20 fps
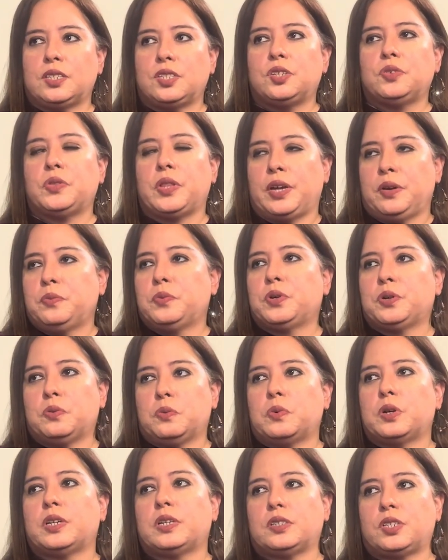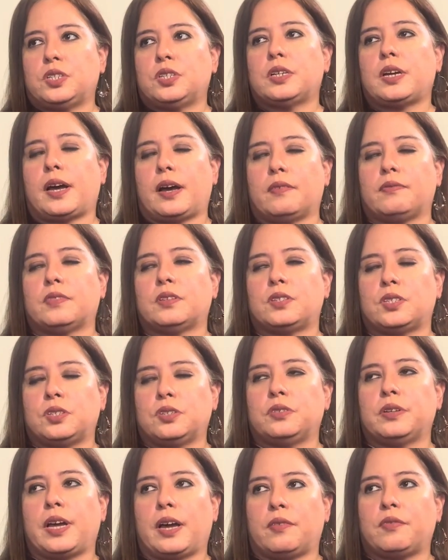and so they will want to have the
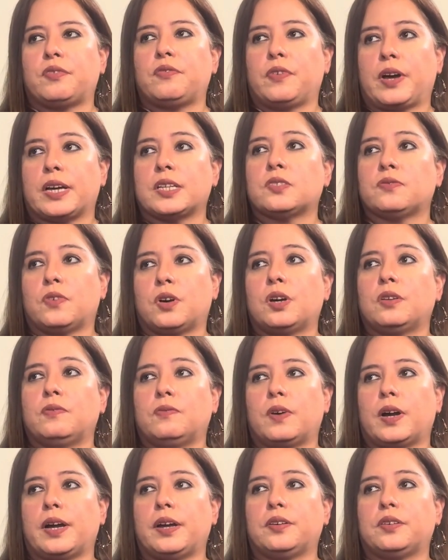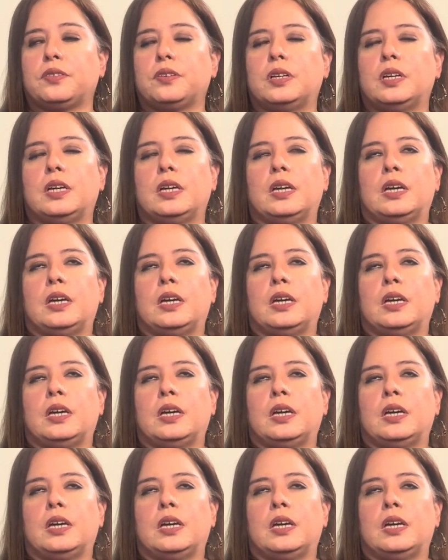student have a FAFSA on file.